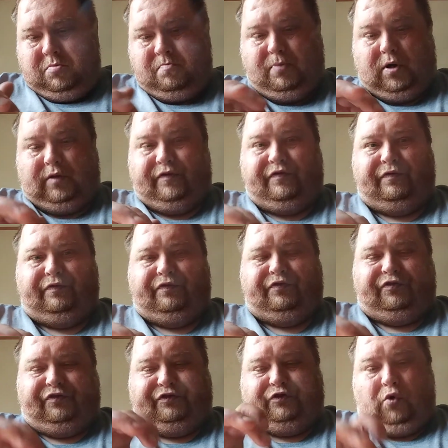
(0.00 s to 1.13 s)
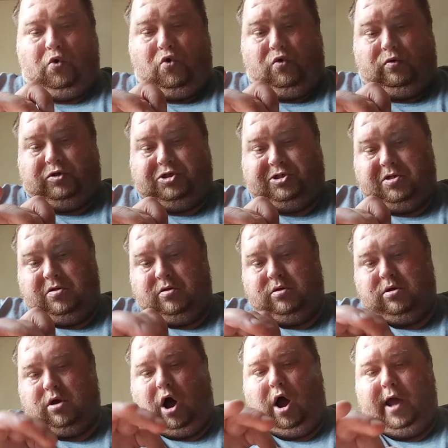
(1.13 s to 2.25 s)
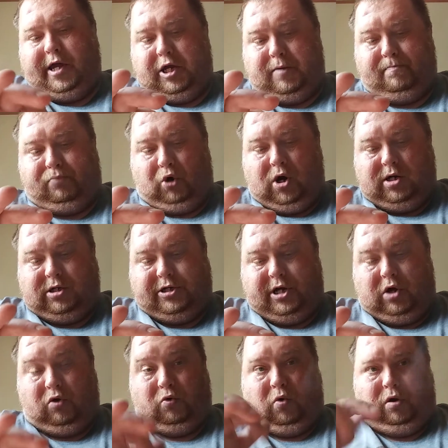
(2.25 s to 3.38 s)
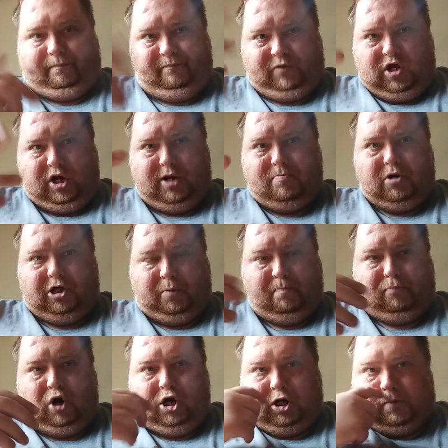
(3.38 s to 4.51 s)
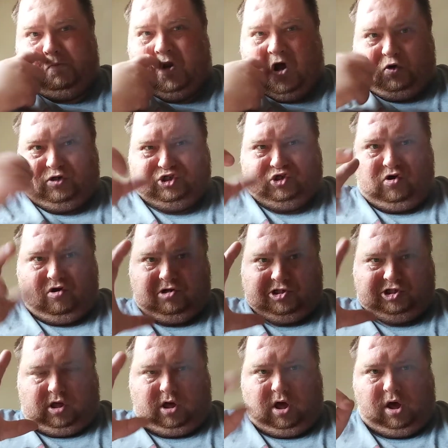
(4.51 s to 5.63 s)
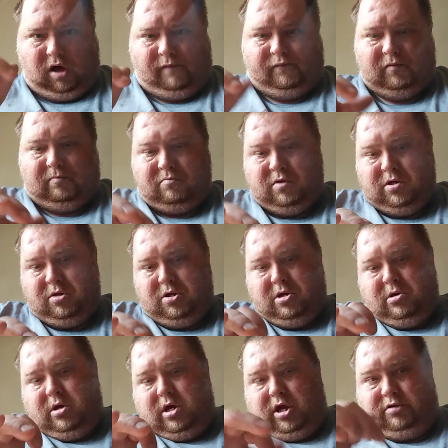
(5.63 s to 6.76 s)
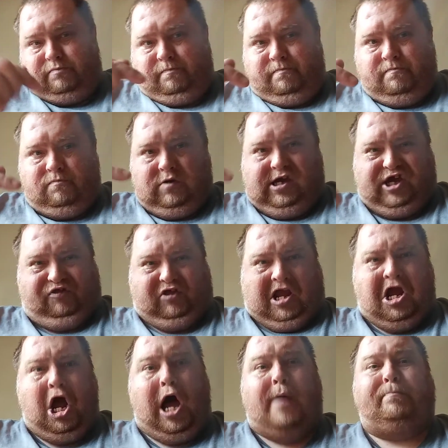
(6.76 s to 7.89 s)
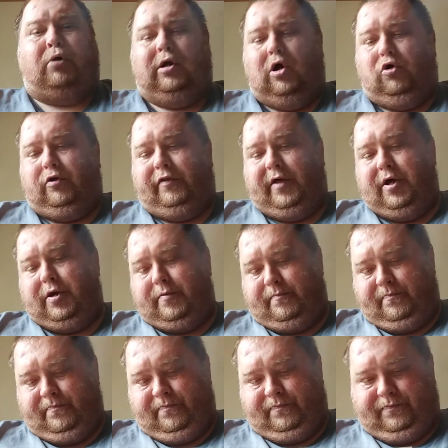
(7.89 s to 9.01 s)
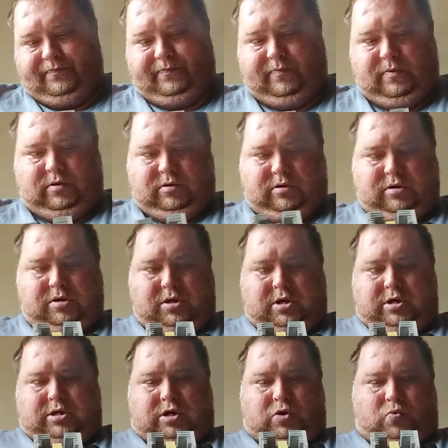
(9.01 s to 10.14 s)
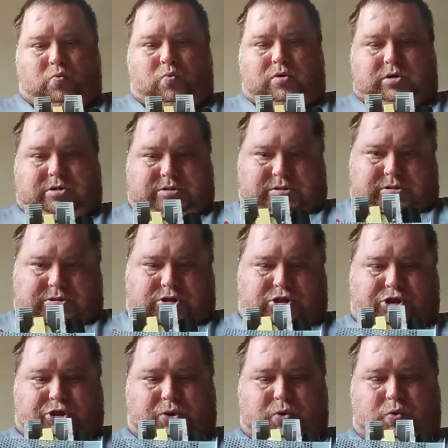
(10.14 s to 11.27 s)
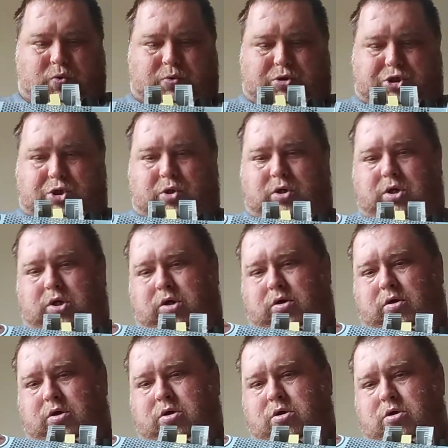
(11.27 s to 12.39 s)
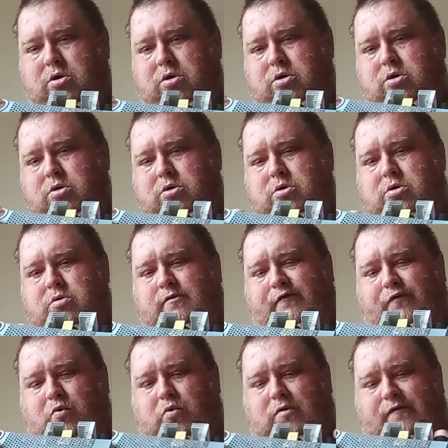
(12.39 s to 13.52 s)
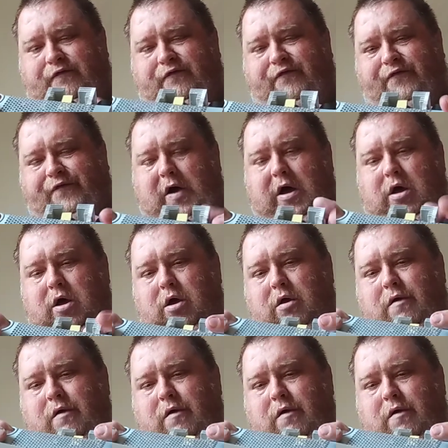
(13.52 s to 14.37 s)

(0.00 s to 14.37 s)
But those I can break down, well, anybody can break them down as long as they have them and get the copper out of that. Now, 1, 2, 3, 4, 5.